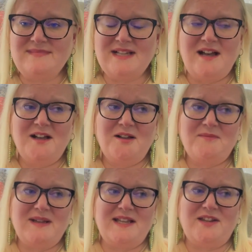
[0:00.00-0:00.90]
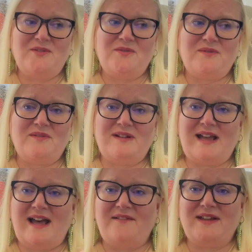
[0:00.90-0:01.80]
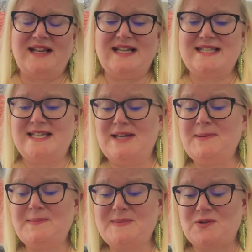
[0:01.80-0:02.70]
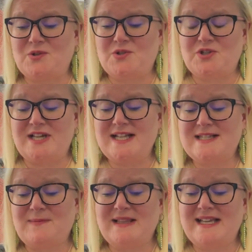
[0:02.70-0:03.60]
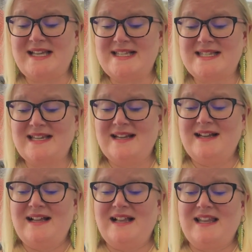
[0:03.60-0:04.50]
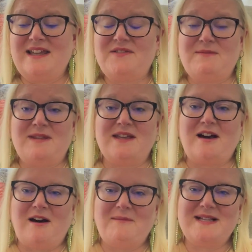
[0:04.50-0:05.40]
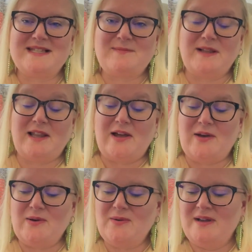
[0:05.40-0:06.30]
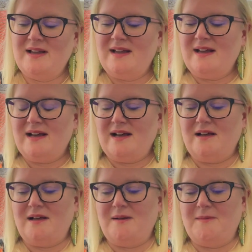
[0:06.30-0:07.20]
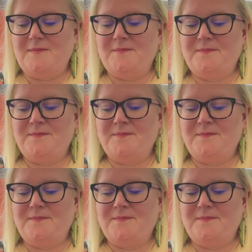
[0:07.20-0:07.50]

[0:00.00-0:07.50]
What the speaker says: and you have any tips or tricks, please leave them in the comments below. I'm